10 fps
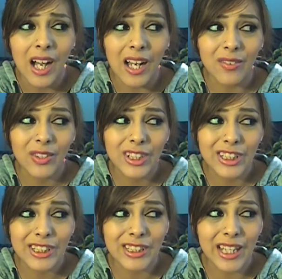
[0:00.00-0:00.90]
would
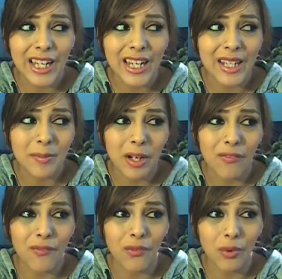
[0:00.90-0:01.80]
say
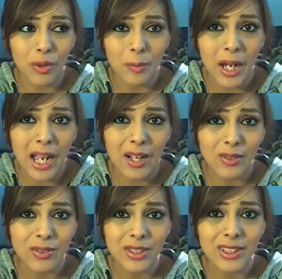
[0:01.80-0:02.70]
about 4
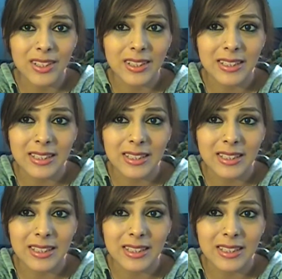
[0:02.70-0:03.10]
pounds